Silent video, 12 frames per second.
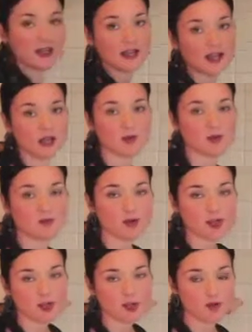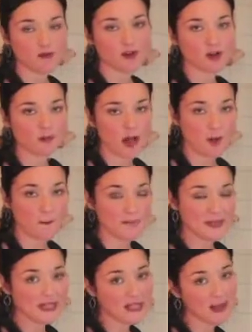and I'm going to put it over about
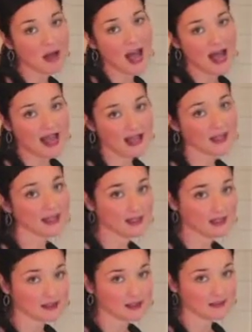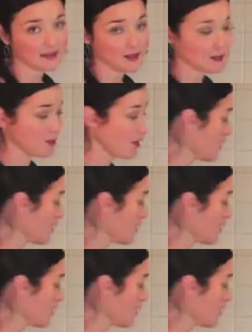medium-high heat. I'm going